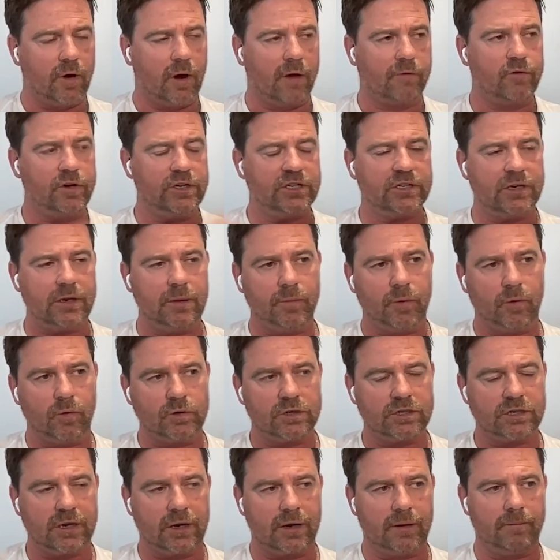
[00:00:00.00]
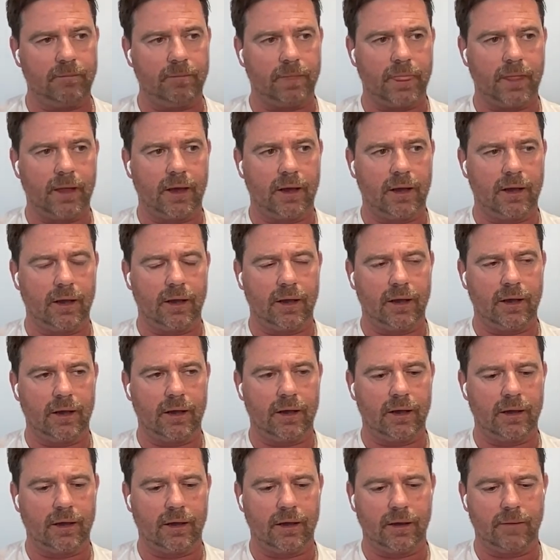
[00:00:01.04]
recently bought um,
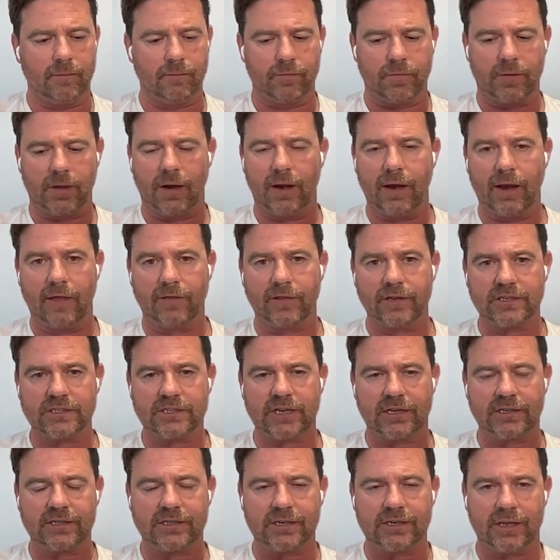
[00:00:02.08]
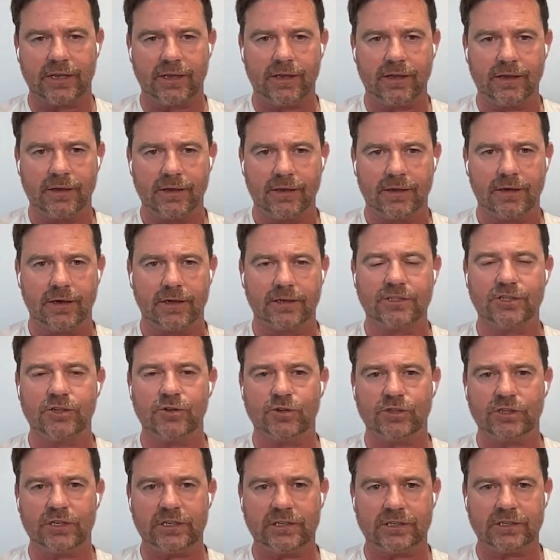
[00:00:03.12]
a leather settee, a
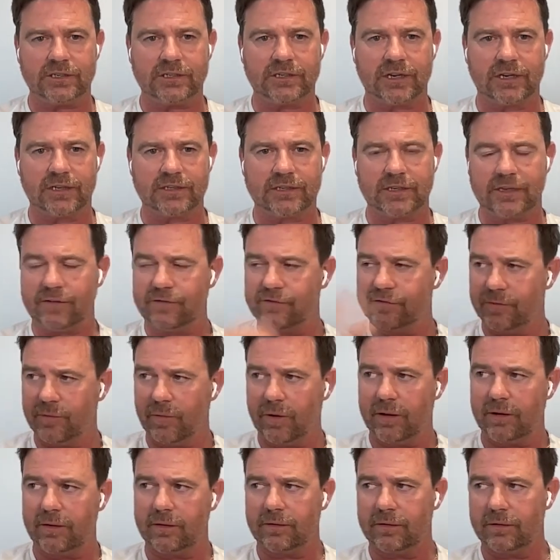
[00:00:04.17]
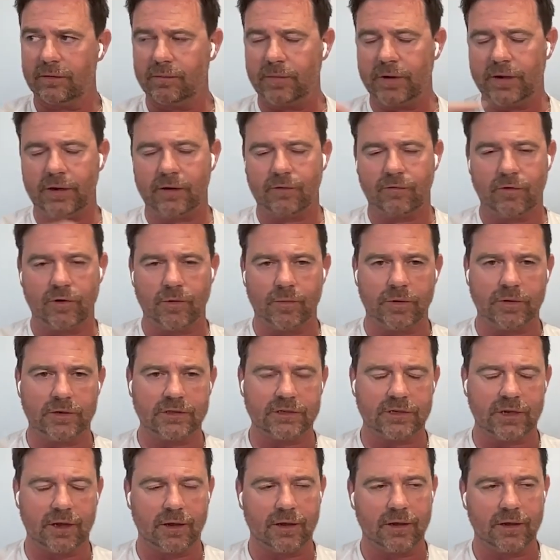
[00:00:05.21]
two-seater settee for my media room, and uh,